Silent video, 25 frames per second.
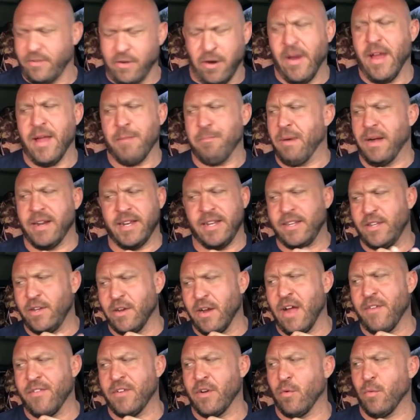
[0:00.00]
Go ahead, buddy.
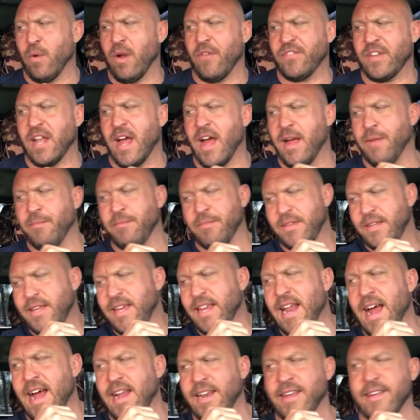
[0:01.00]
You're having a rough time.
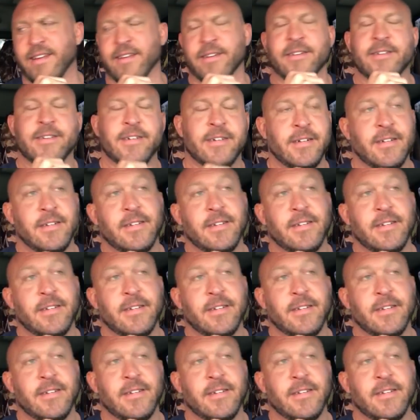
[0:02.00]
Get out of here.